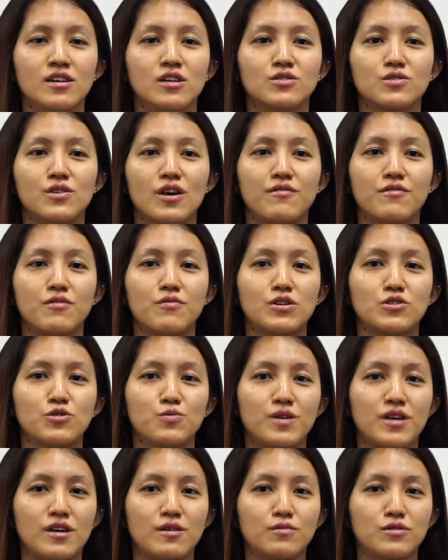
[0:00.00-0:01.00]
So everyone should
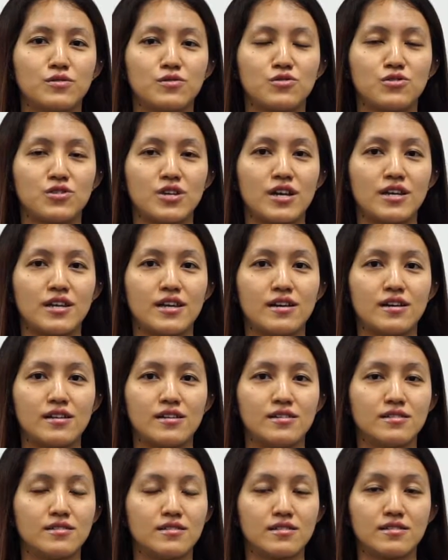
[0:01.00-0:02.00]
be able to share
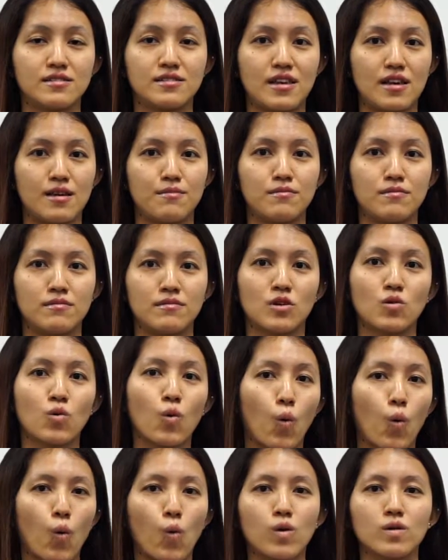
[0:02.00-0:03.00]
the same
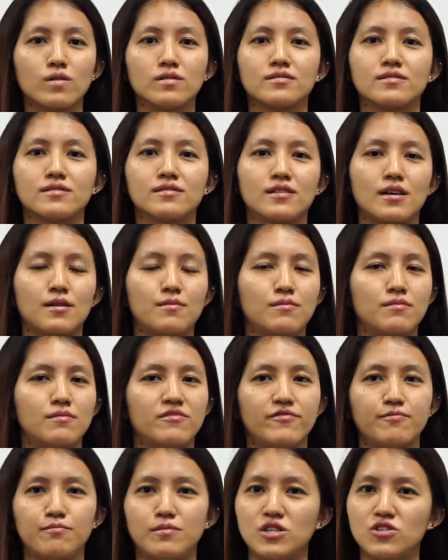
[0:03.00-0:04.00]
goal, the
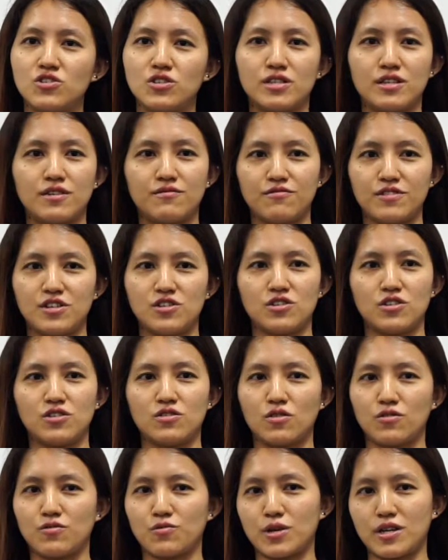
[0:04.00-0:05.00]
same mission and
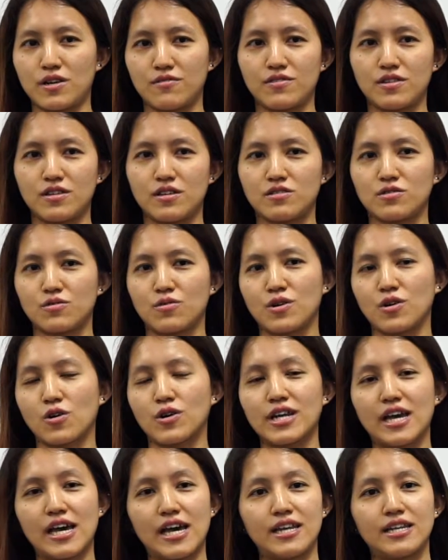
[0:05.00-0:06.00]
vision on whatever that's going
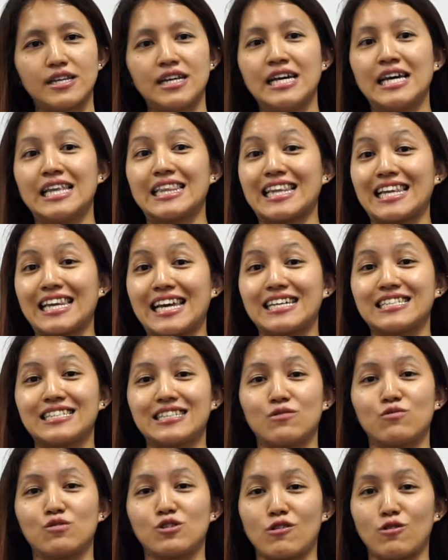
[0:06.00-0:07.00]
on. And the last
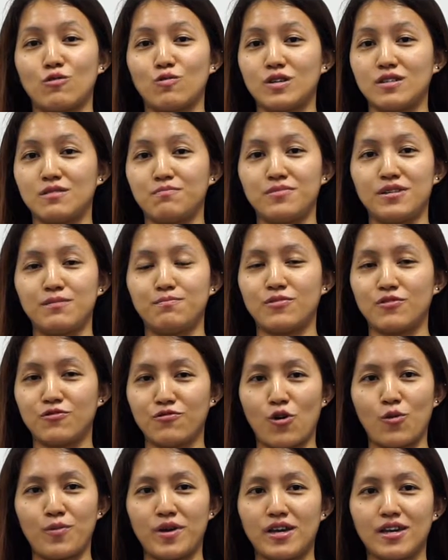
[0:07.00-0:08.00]
stage will be
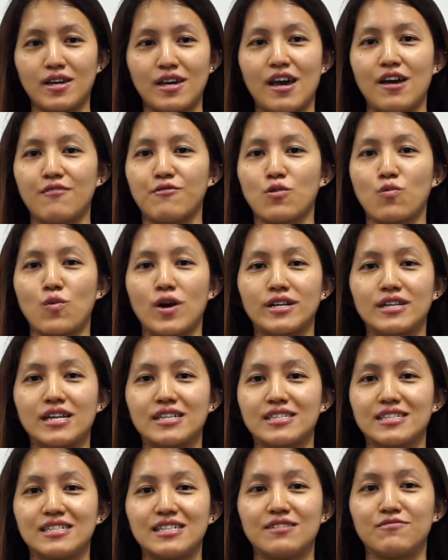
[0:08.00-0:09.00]
performing. Everyone
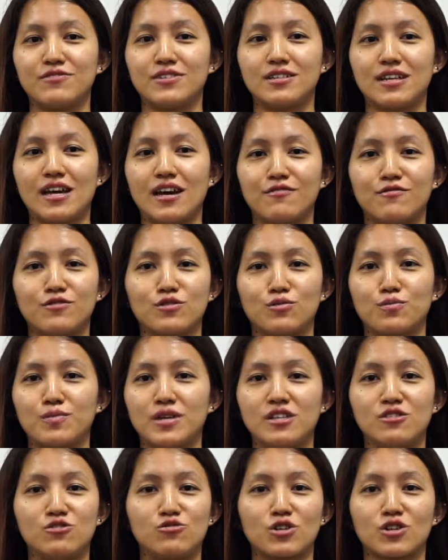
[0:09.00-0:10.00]
doesn't even have to
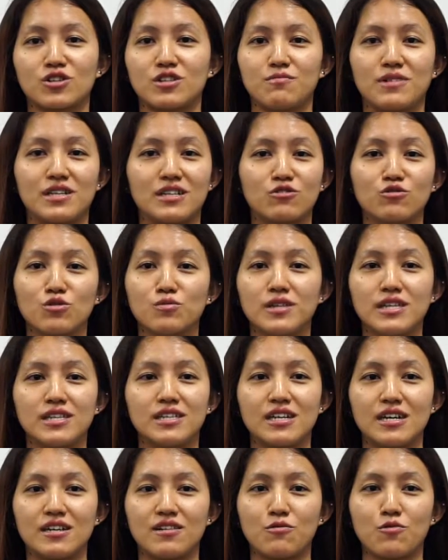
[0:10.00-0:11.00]
be instructed by the group
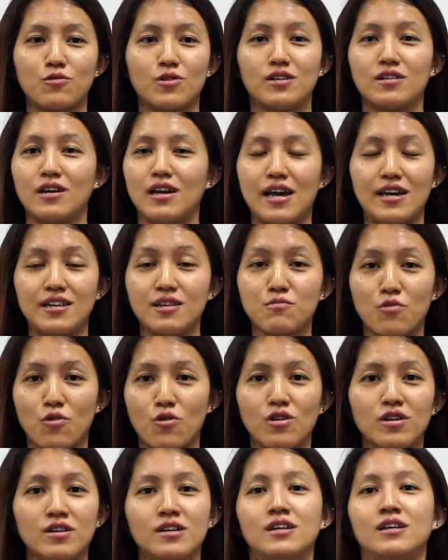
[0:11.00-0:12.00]
leader
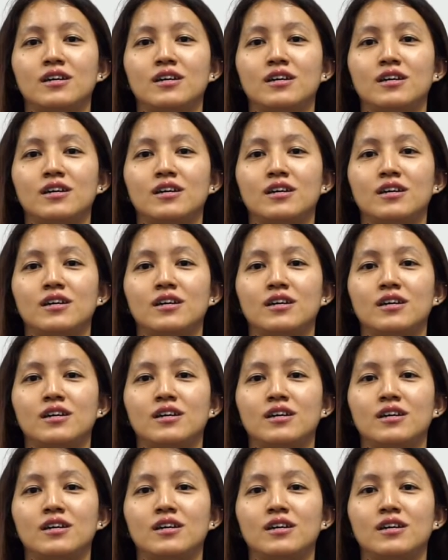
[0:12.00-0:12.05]
anymore.